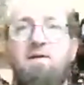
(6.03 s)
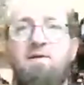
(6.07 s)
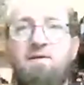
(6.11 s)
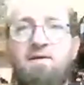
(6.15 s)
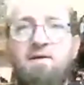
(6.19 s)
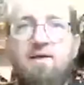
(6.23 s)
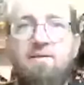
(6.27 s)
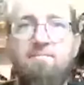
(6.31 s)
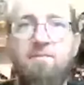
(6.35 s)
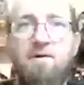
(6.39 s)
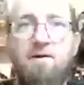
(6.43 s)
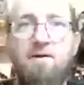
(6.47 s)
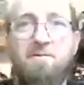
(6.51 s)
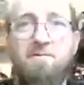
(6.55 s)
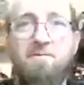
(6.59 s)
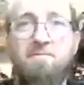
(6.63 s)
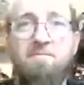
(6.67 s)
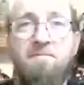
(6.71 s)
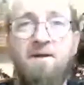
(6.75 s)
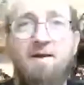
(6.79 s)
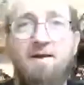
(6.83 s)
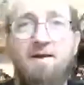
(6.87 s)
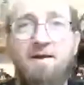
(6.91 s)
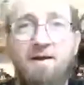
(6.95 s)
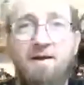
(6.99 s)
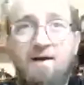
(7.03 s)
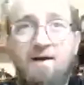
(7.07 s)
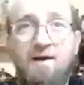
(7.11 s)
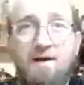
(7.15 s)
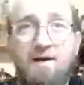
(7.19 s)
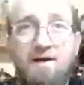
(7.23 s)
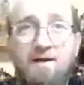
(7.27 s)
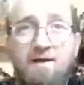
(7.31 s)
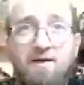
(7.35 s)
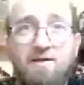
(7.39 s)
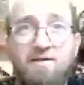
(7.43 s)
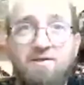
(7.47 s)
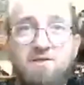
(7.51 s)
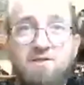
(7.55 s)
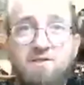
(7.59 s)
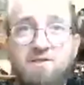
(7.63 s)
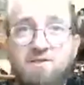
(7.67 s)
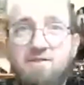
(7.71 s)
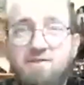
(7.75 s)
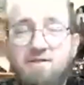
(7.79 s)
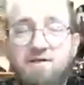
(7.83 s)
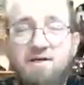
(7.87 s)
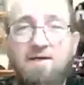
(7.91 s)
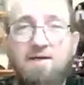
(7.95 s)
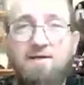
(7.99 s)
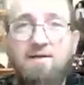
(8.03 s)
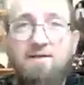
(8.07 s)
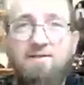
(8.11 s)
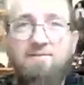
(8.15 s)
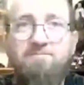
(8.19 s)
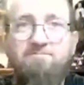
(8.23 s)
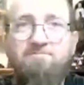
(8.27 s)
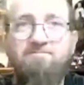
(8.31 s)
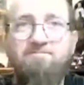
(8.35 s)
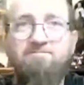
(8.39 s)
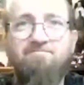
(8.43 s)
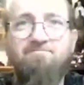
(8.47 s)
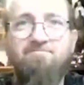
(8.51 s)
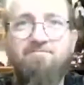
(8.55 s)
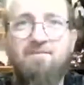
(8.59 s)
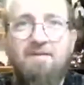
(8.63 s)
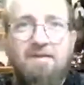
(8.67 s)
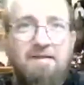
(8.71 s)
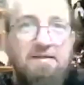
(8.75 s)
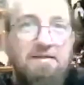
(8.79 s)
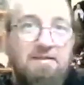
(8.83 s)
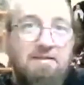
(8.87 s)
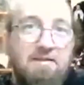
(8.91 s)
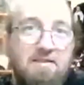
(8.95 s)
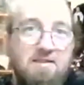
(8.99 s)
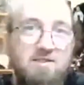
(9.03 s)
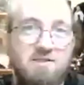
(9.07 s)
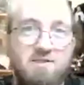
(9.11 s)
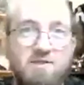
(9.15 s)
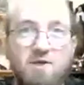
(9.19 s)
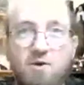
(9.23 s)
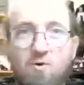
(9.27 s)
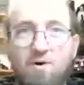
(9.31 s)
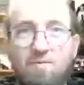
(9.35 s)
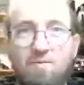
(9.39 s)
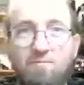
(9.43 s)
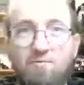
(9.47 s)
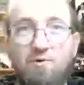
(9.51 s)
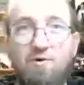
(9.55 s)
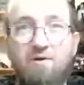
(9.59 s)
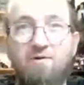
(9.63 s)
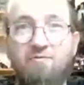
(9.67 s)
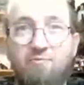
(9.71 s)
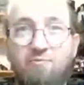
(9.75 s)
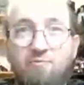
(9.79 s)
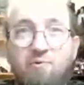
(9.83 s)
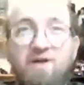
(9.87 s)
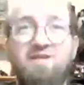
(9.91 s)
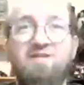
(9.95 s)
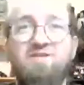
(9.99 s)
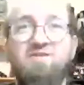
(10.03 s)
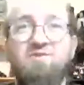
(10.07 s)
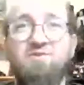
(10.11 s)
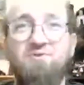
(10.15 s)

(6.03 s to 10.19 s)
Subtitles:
Nick Martin. Just so I'm going for brain